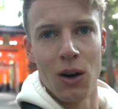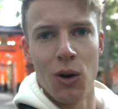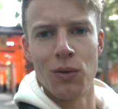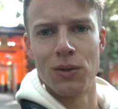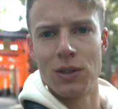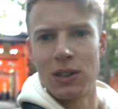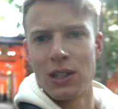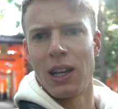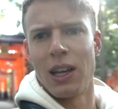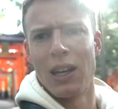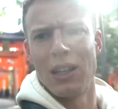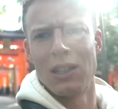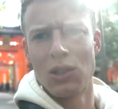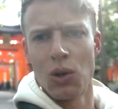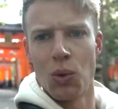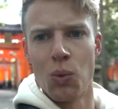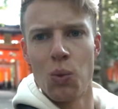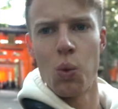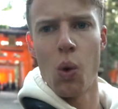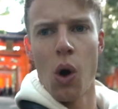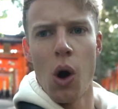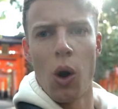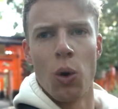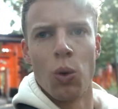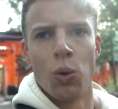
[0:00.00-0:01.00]
Obviously, it's a
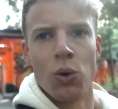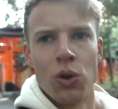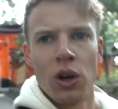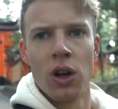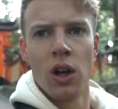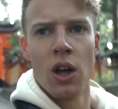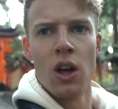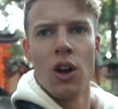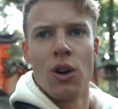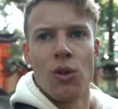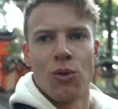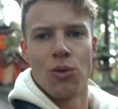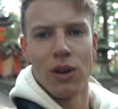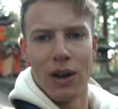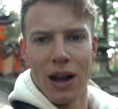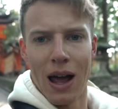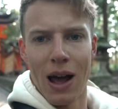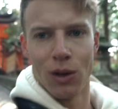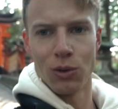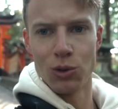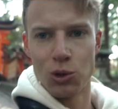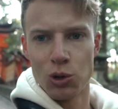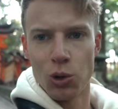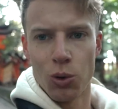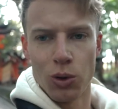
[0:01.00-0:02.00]

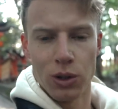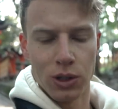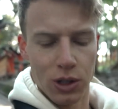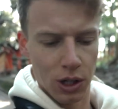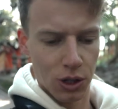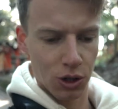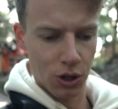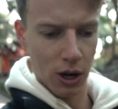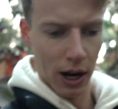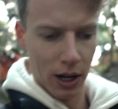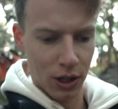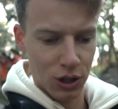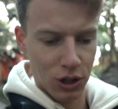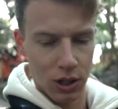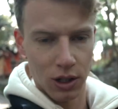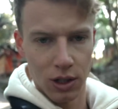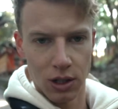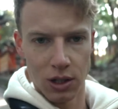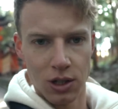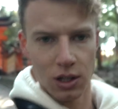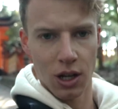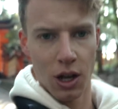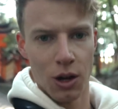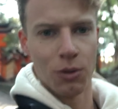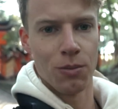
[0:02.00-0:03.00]
world-renowned tourist attraction,
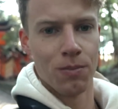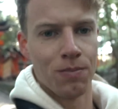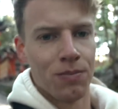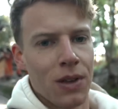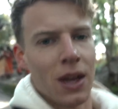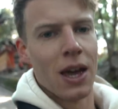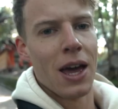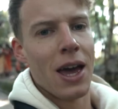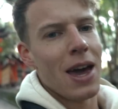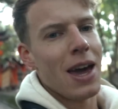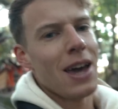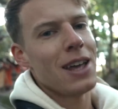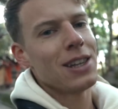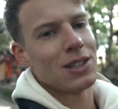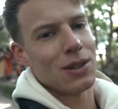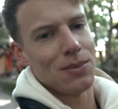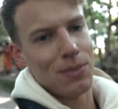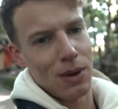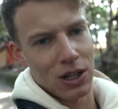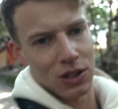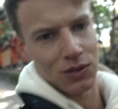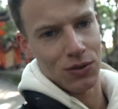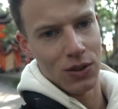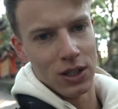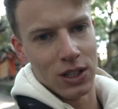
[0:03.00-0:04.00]
so it's a
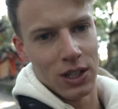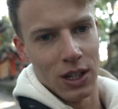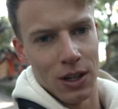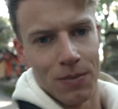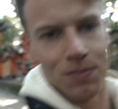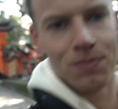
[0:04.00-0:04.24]
must visit.